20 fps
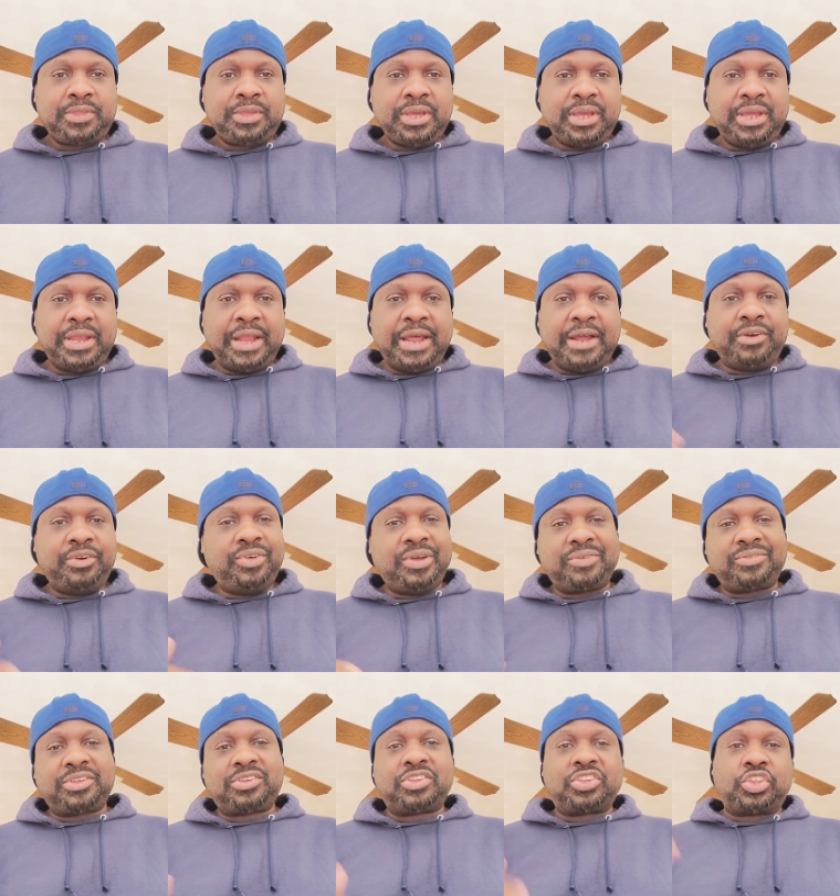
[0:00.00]
And I don't even
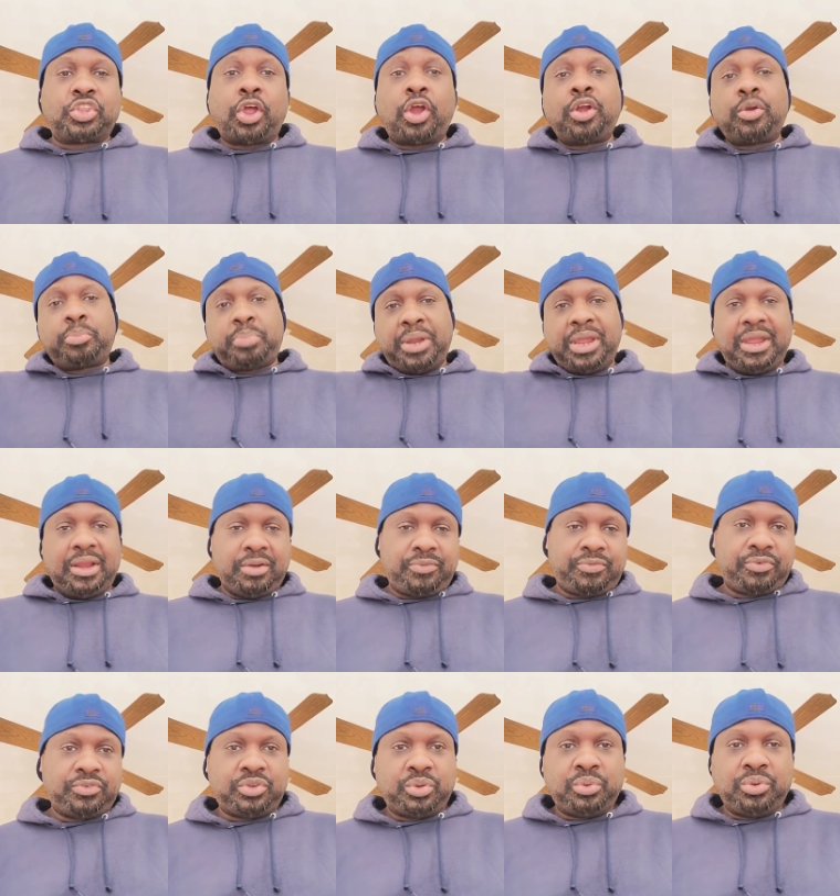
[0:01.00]
have to start paying it
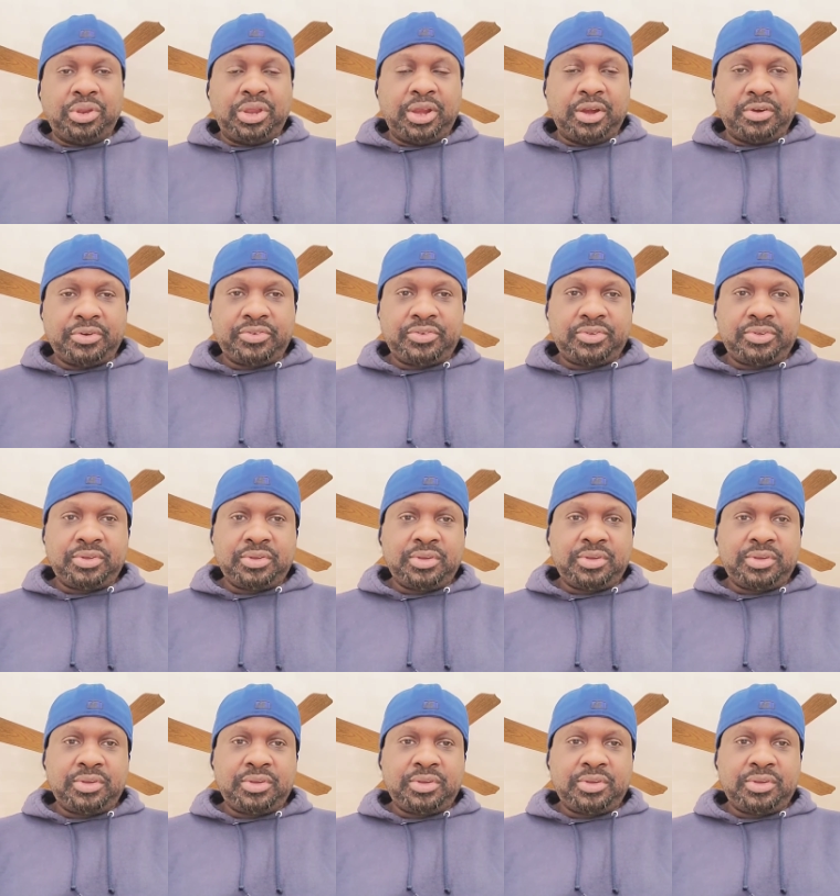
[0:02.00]
for two years.